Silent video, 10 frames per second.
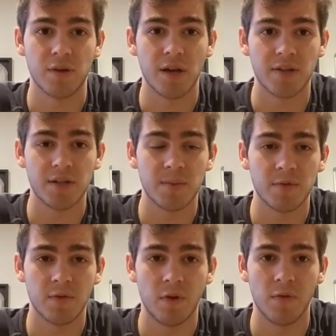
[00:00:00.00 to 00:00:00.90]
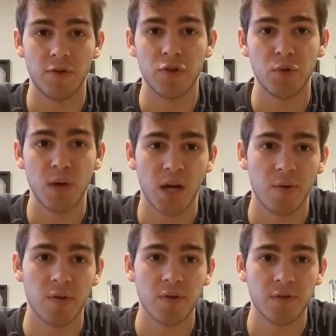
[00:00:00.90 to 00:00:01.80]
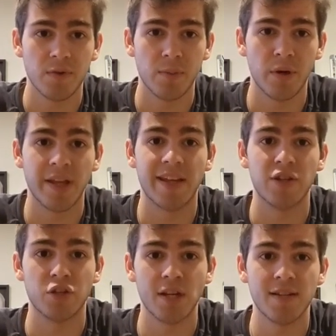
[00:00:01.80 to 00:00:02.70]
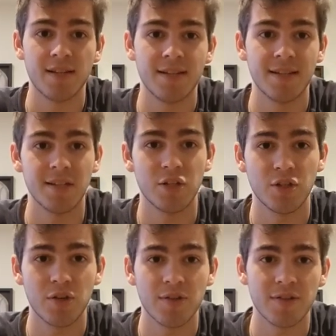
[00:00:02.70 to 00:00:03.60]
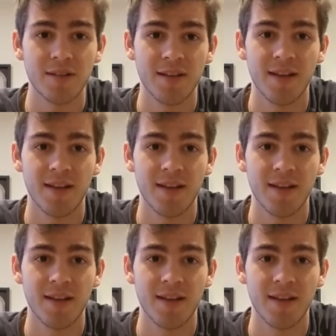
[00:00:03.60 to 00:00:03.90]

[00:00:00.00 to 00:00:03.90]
customs for over 2 hours for bringing J18 t-shirts.